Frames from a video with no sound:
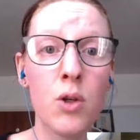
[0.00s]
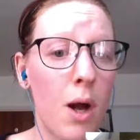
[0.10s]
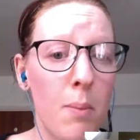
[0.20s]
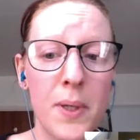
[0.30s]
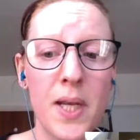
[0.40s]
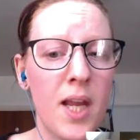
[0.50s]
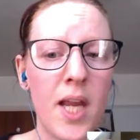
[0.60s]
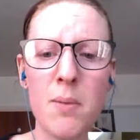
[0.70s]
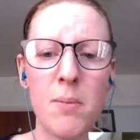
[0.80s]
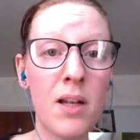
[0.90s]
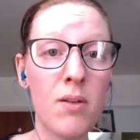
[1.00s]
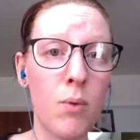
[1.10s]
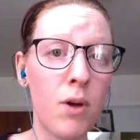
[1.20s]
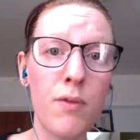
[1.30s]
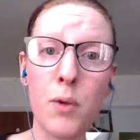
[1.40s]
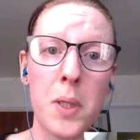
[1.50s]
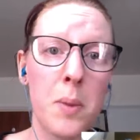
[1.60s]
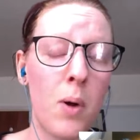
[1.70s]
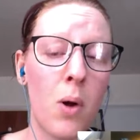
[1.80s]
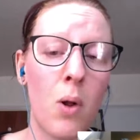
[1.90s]
company and met wonderful
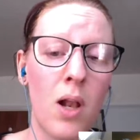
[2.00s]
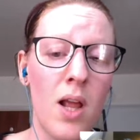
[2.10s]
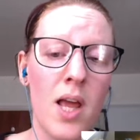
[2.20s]
people